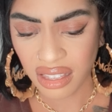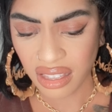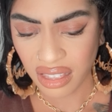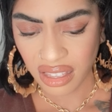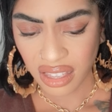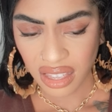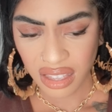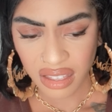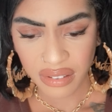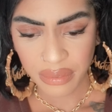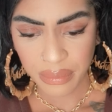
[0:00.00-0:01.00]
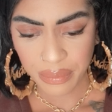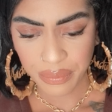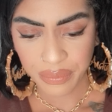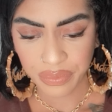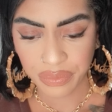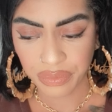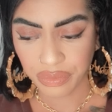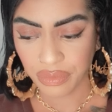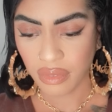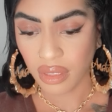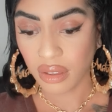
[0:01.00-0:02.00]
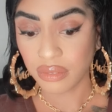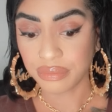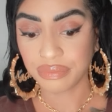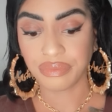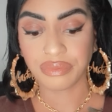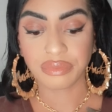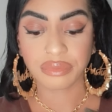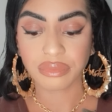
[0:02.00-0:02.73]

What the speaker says: [no speech]